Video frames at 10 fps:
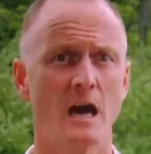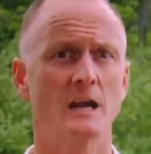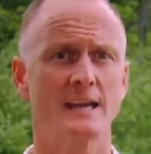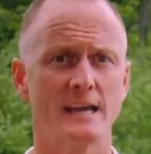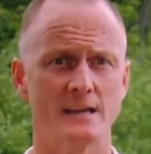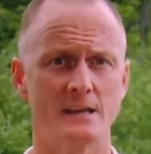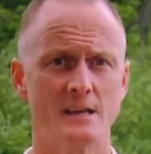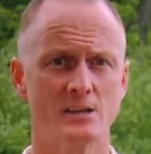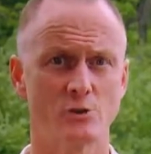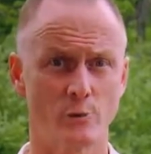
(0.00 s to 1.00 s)
Again,
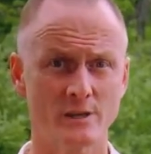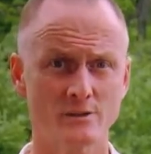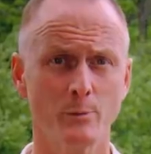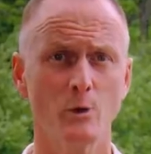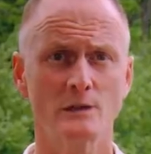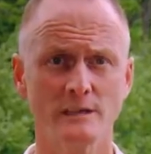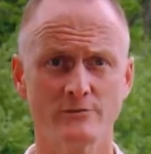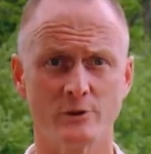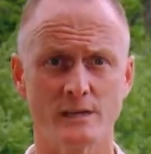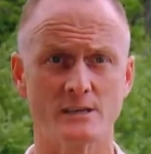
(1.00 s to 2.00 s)
your rental boat
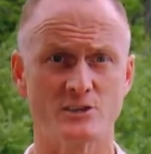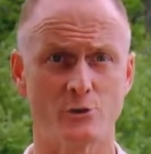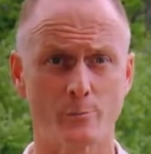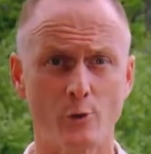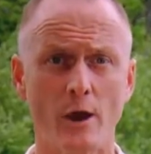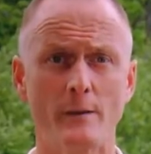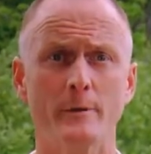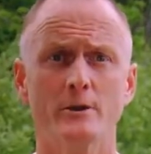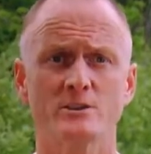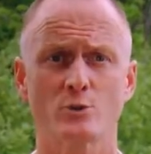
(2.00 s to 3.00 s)
livery is your
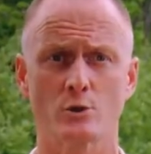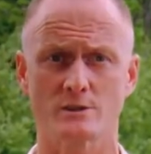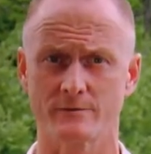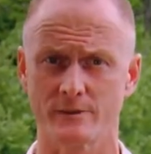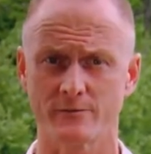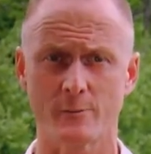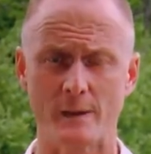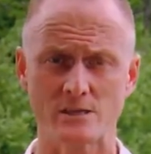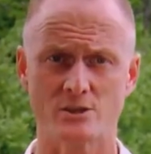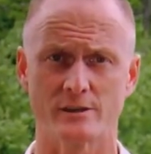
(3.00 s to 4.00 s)
primary source of
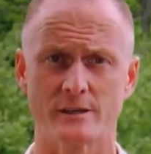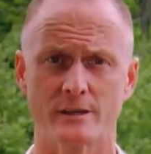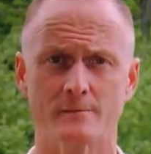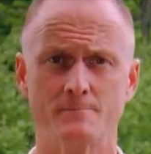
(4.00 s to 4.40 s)
information here.